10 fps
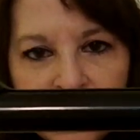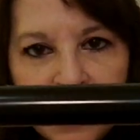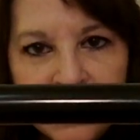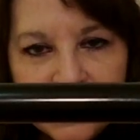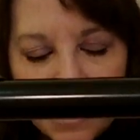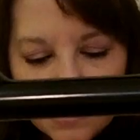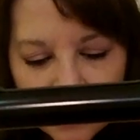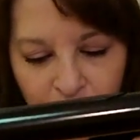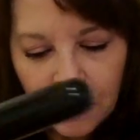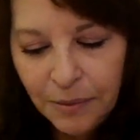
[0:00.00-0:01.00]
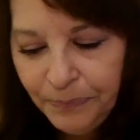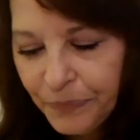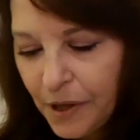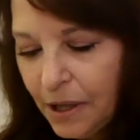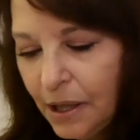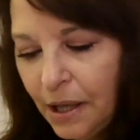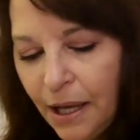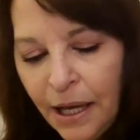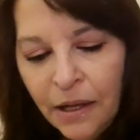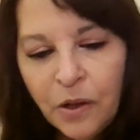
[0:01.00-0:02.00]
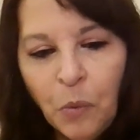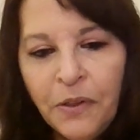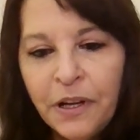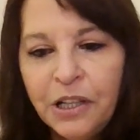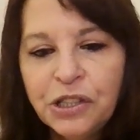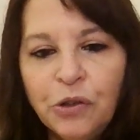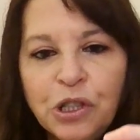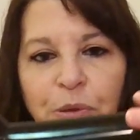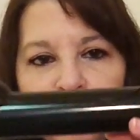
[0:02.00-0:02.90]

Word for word: a nice size curl. And the one that I showed you